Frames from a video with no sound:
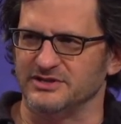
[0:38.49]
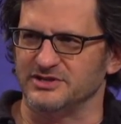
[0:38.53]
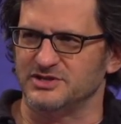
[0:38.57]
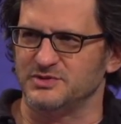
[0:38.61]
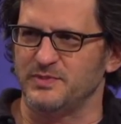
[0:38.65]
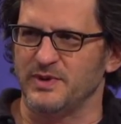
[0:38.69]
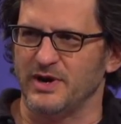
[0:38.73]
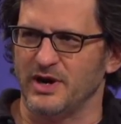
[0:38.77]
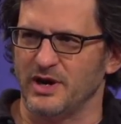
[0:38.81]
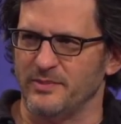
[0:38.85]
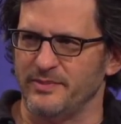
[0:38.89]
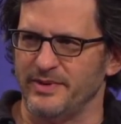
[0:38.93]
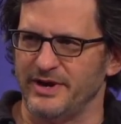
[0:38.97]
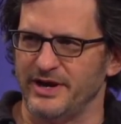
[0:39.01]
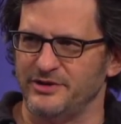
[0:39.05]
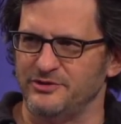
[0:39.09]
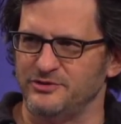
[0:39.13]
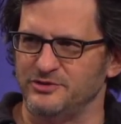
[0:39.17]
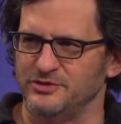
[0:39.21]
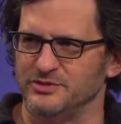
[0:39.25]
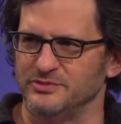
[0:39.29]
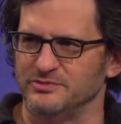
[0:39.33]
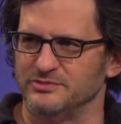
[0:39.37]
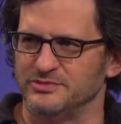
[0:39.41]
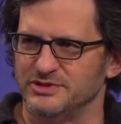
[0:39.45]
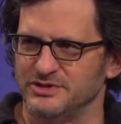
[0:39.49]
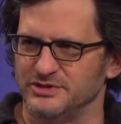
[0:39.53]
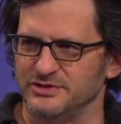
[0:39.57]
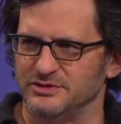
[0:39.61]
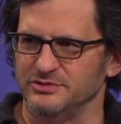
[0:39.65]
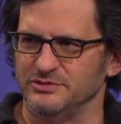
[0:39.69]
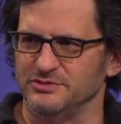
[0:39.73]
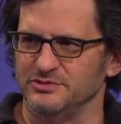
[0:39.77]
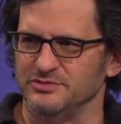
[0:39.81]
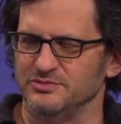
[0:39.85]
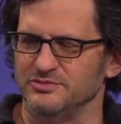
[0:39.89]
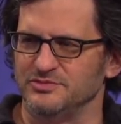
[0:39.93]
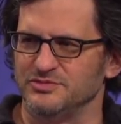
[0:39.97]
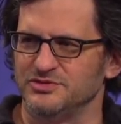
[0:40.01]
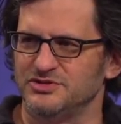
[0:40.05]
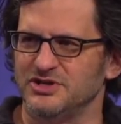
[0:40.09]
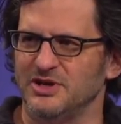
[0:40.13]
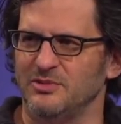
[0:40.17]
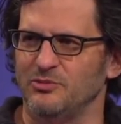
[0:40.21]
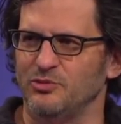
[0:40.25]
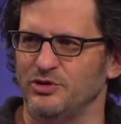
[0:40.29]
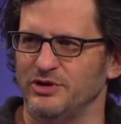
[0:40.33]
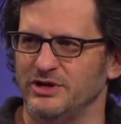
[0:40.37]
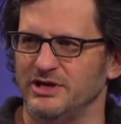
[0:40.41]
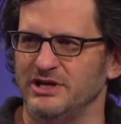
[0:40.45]
the spare bedroom to
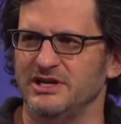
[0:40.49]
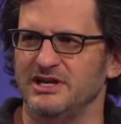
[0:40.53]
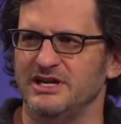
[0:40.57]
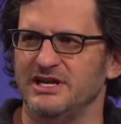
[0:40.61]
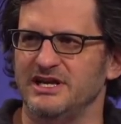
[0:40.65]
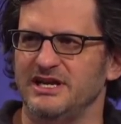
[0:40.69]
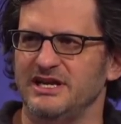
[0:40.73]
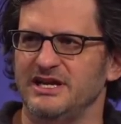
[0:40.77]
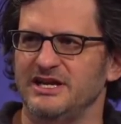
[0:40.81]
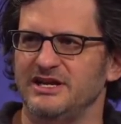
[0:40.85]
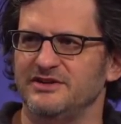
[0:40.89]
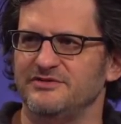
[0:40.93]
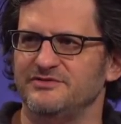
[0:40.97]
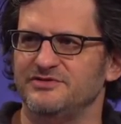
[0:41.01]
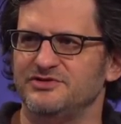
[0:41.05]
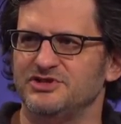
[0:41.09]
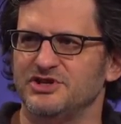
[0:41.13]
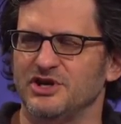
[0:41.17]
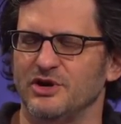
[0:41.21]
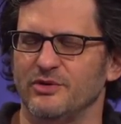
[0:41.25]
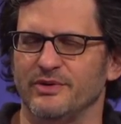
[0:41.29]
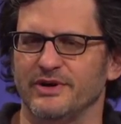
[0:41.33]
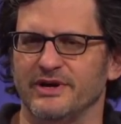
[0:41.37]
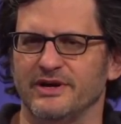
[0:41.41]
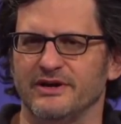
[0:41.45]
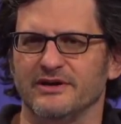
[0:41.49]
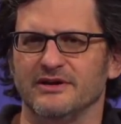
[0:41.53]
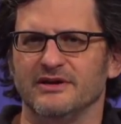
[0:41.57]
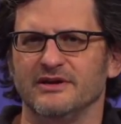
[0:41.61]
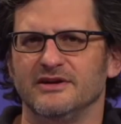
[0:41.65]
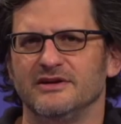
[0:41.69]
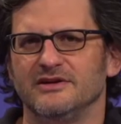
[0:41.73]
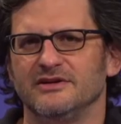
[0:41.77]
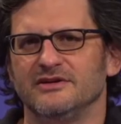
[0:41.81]
someone in need, of showing